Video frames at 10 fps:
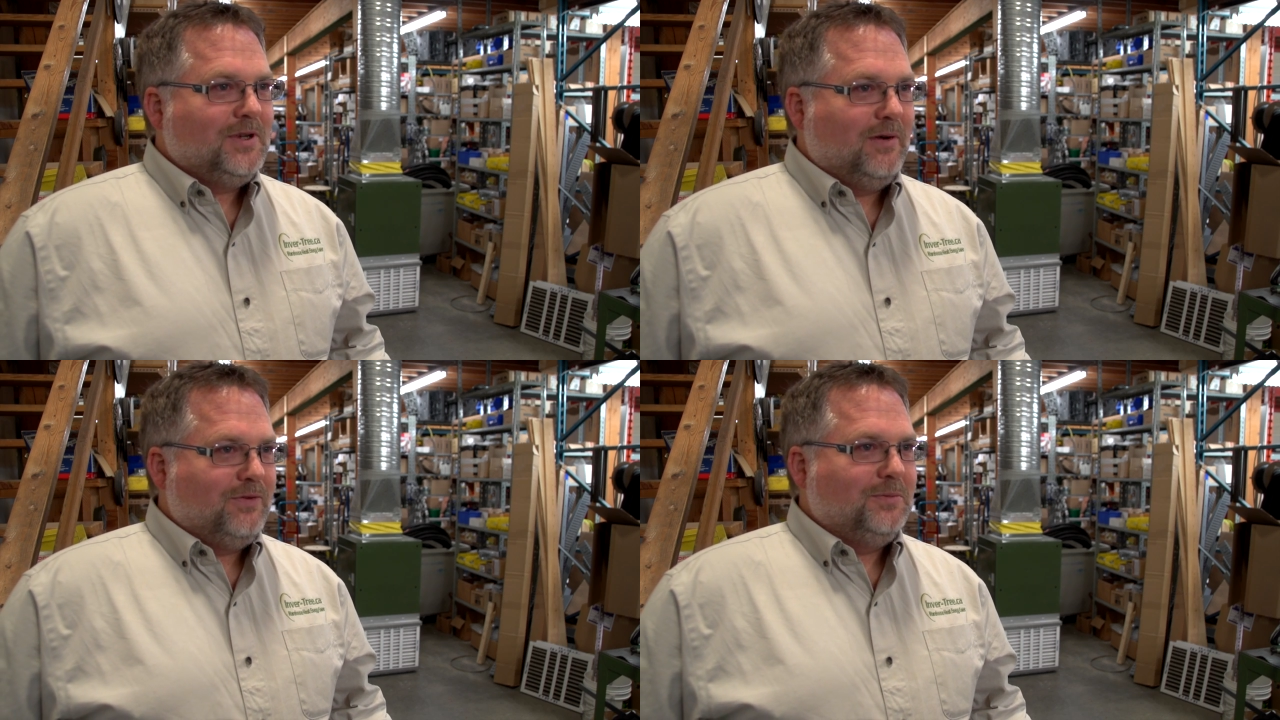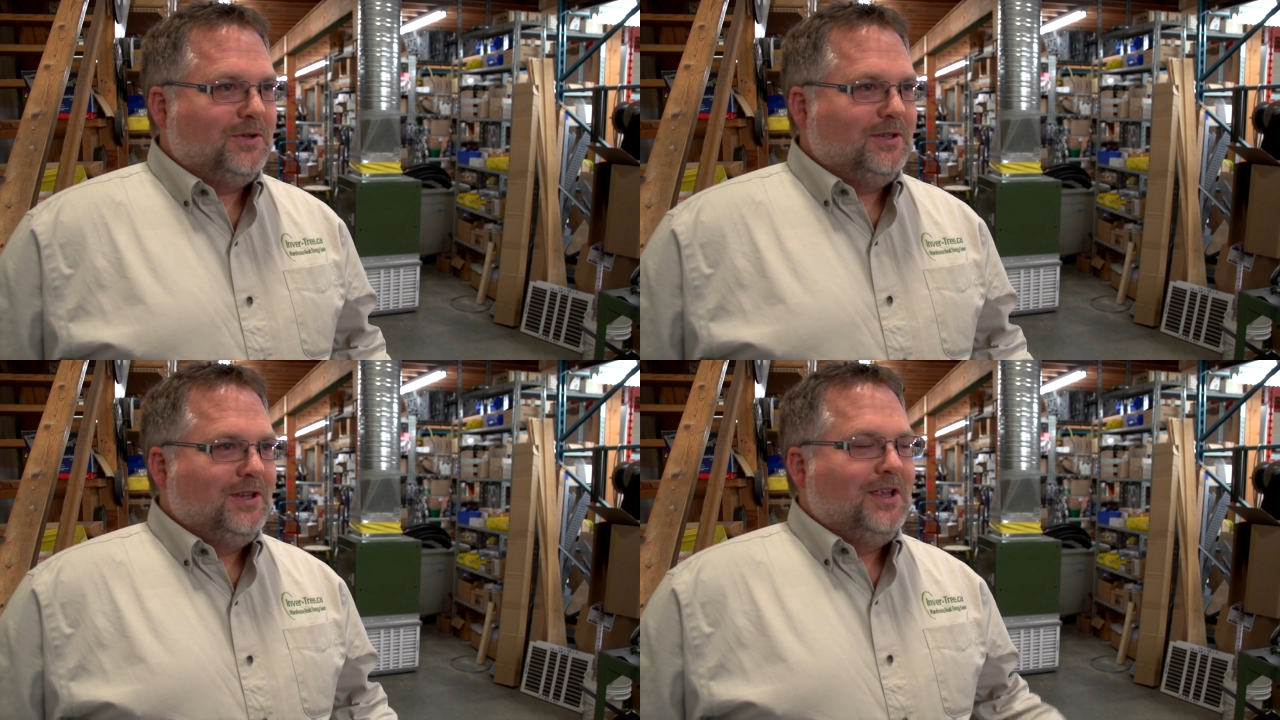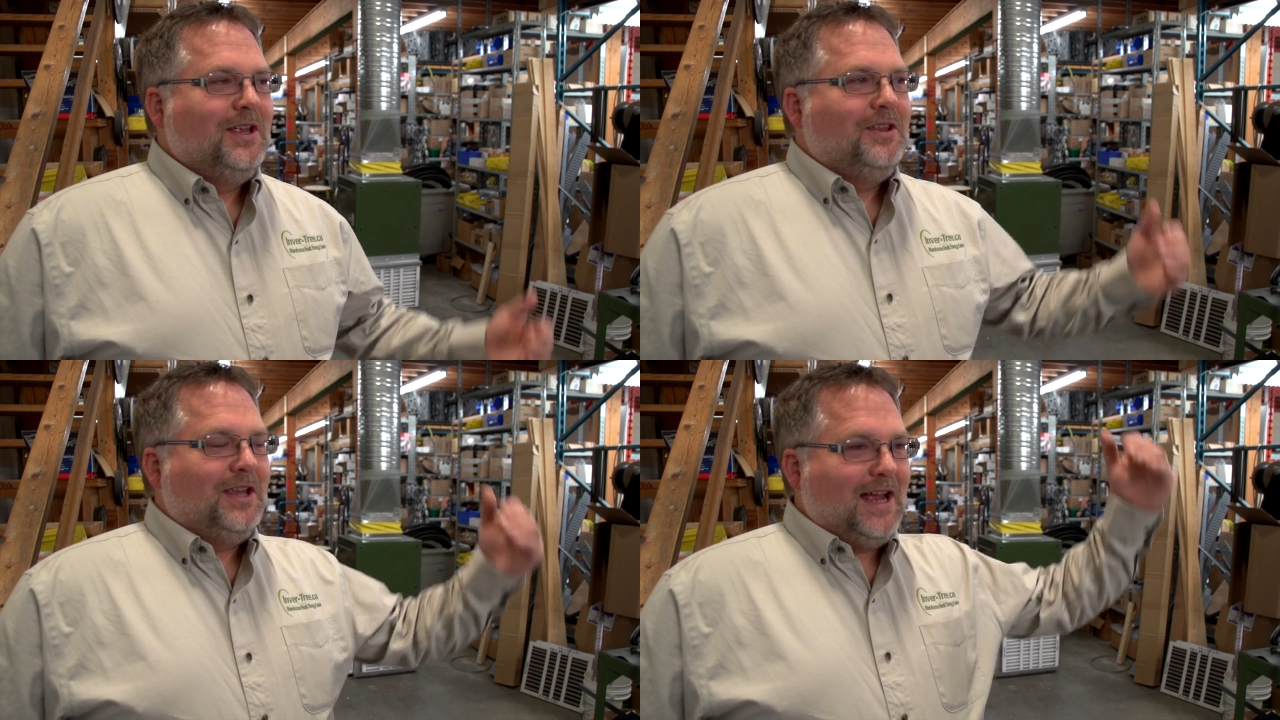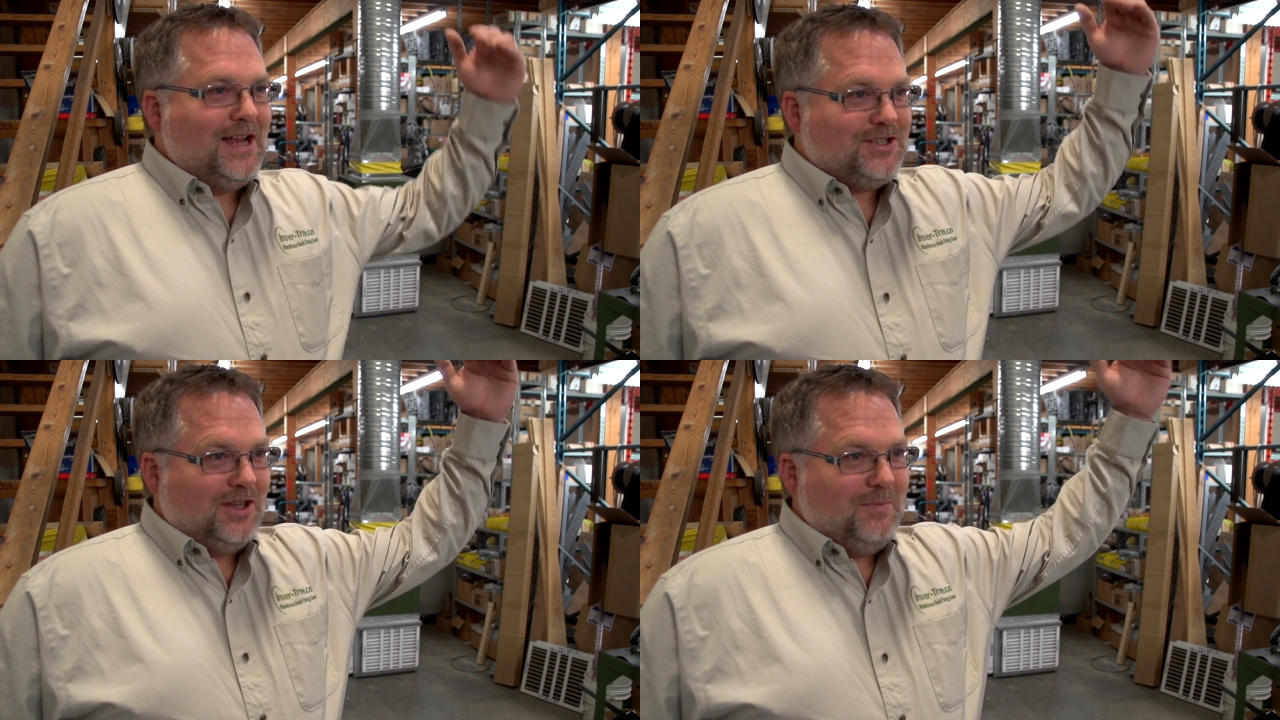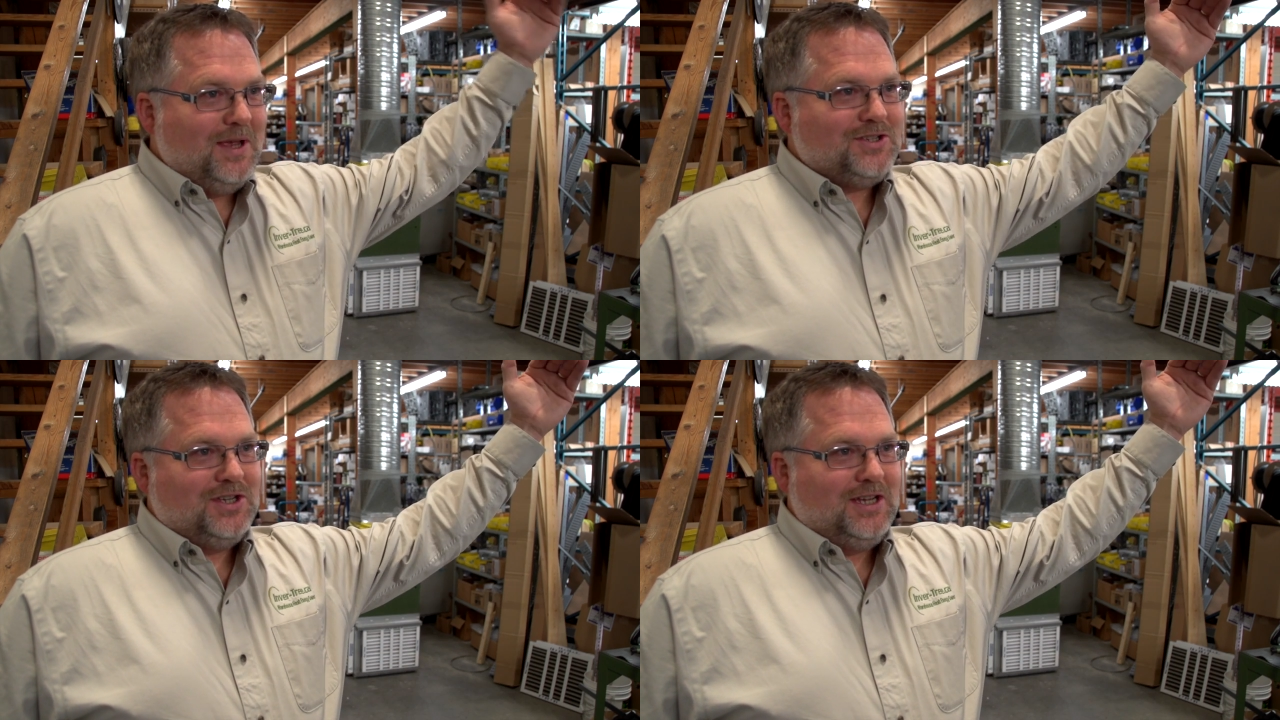comfortable. The guys on the
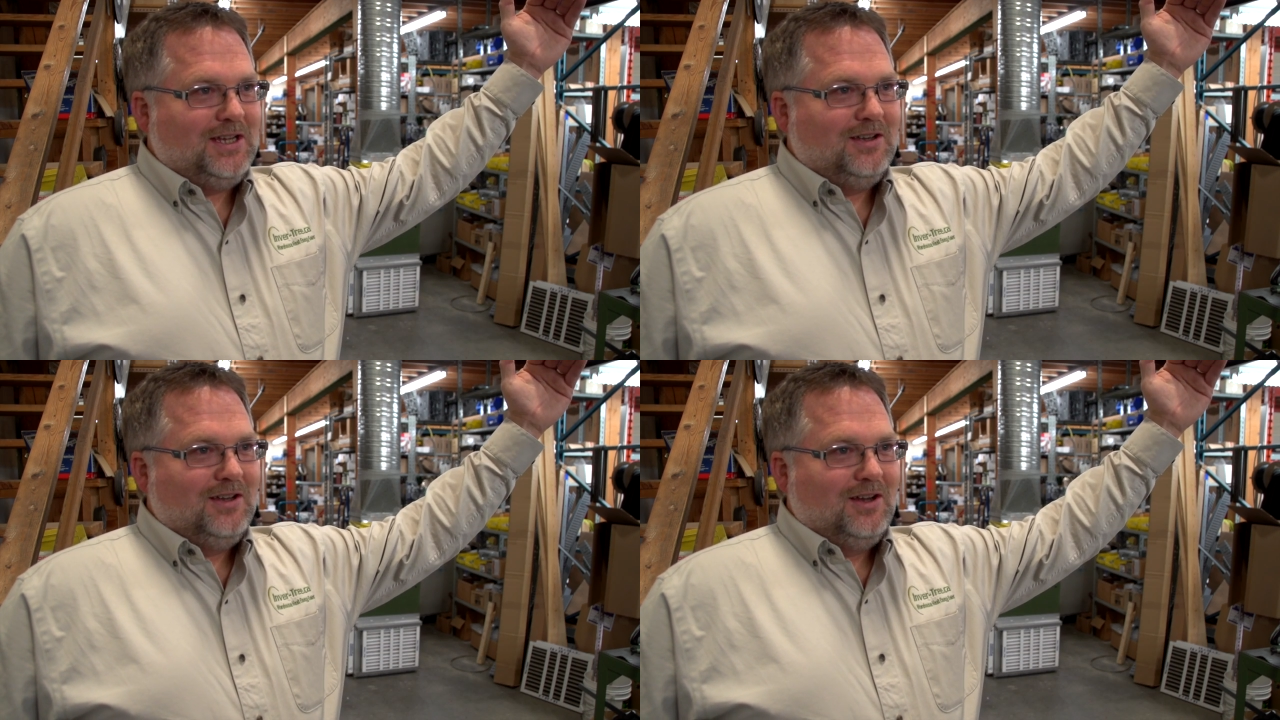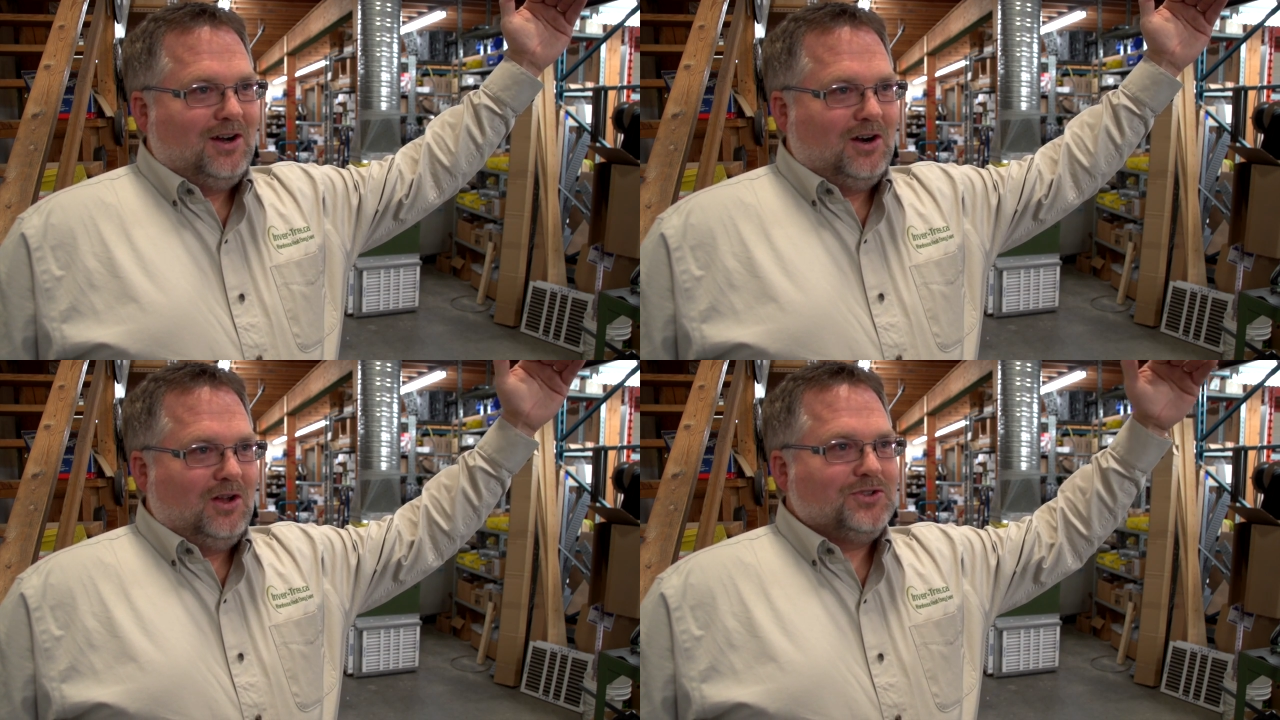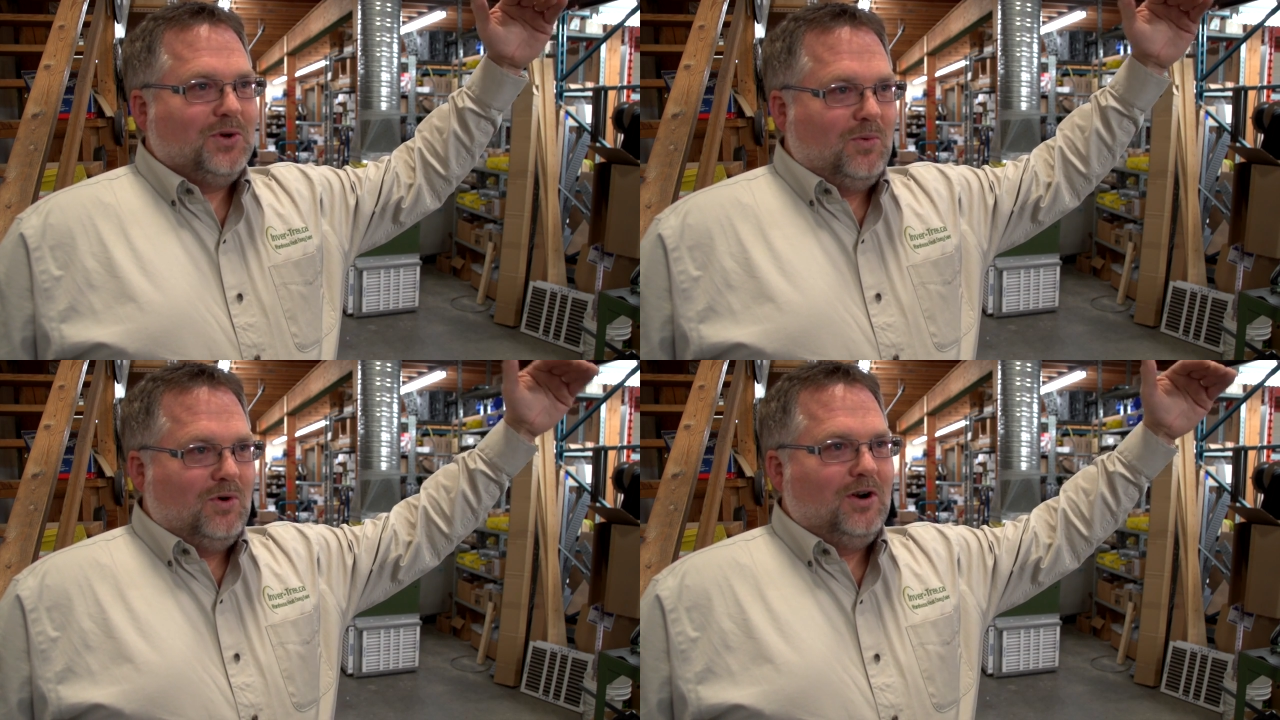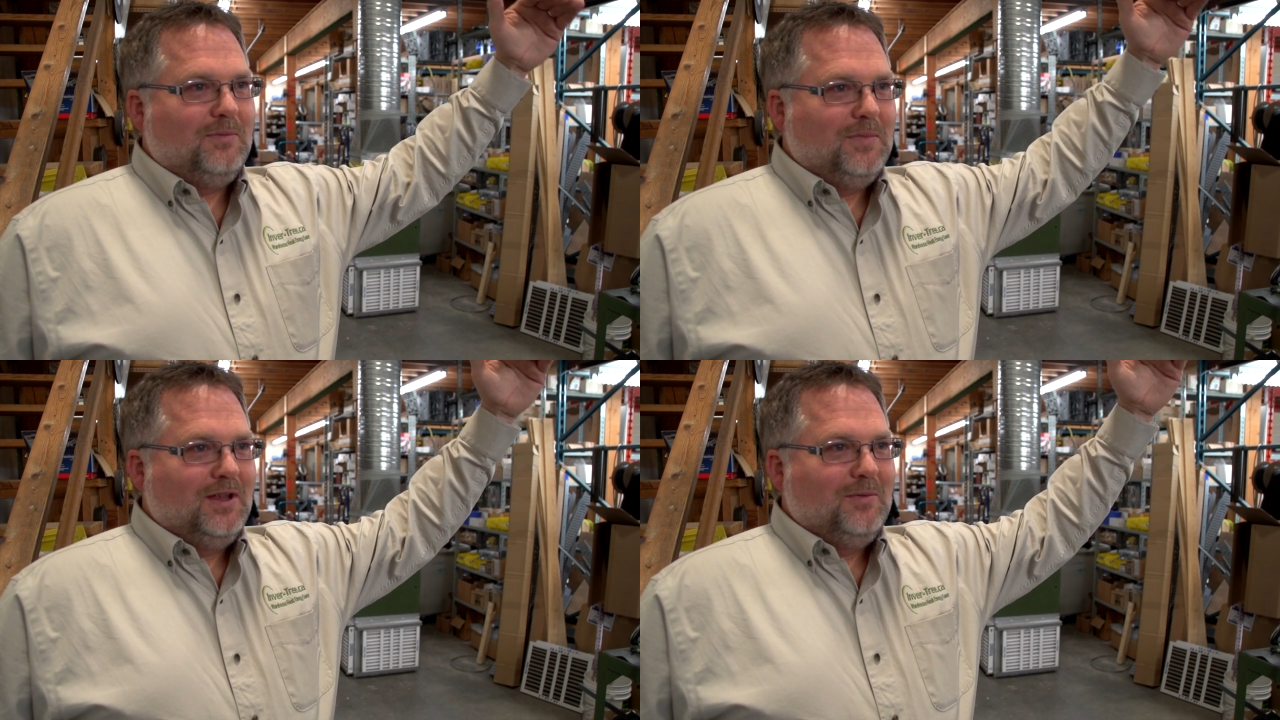mezzanine are also warm,